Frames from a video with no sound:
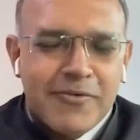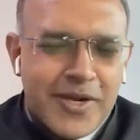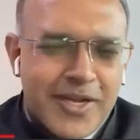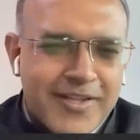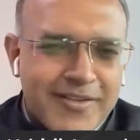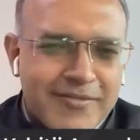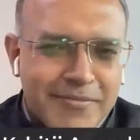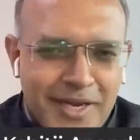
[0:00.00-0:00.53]

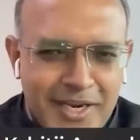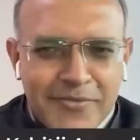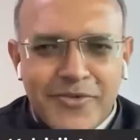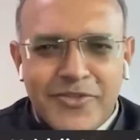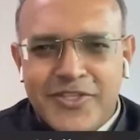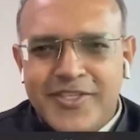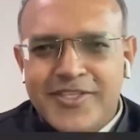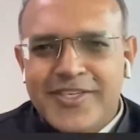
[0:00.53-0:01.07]
Well, my name
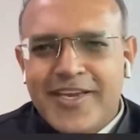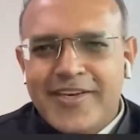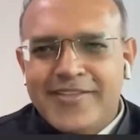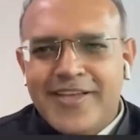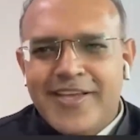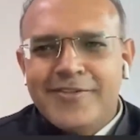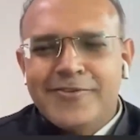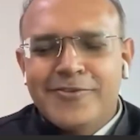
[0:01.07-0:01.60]
is Shadha
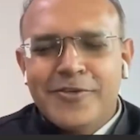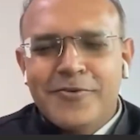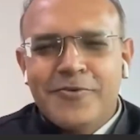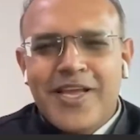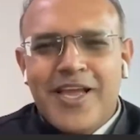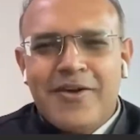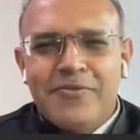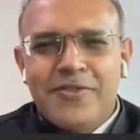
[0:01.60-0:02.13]
Jananda, and today
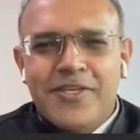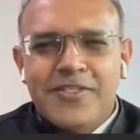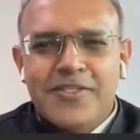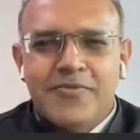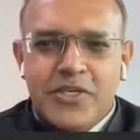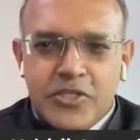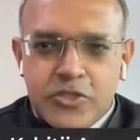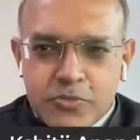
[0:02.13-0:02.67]
we have with us
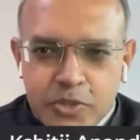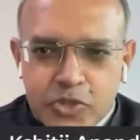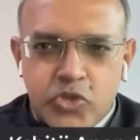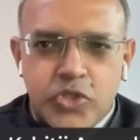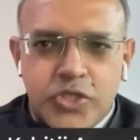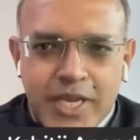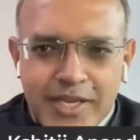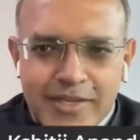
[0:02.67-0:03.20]
a very
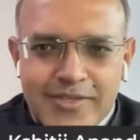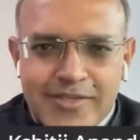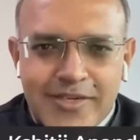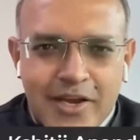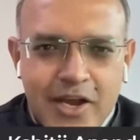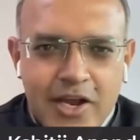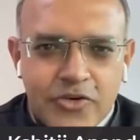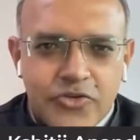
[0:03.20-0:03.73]
special guest,
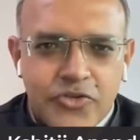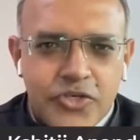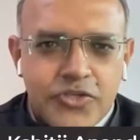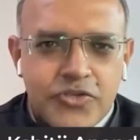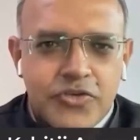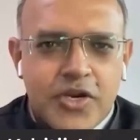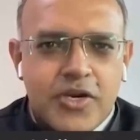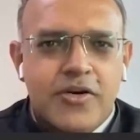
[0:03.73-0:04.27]

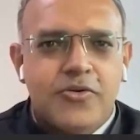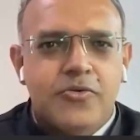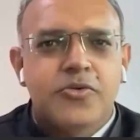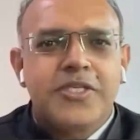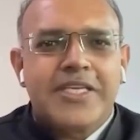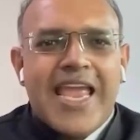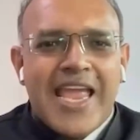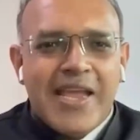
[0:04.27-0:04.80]
Ashish Shanker,
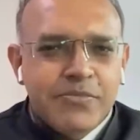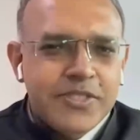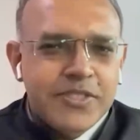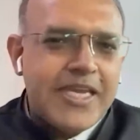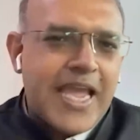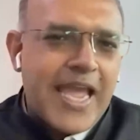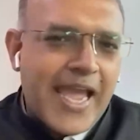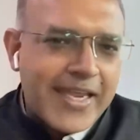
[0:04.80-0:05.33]
who is the
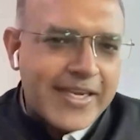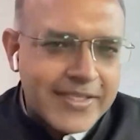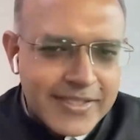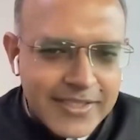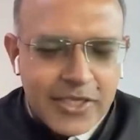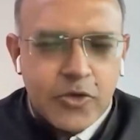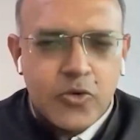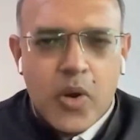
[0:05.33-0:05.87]
MD and
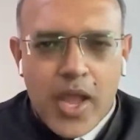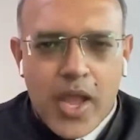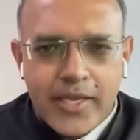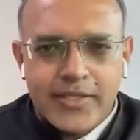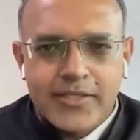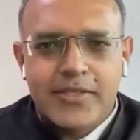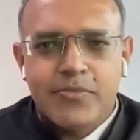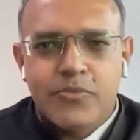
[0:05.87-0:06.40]
CEO
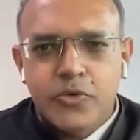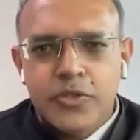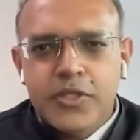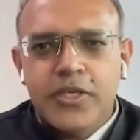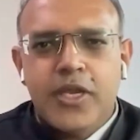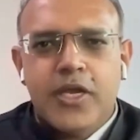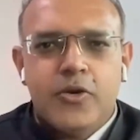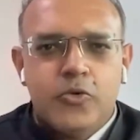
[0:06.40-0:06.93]
at
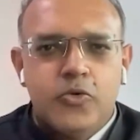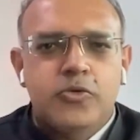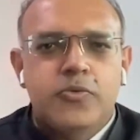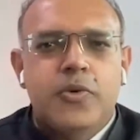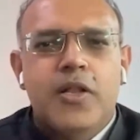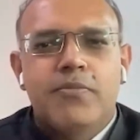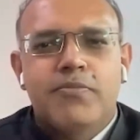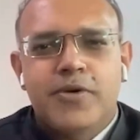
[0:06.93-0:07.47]
Motilal
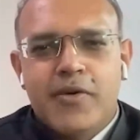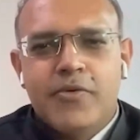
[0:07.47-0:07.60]
Oswal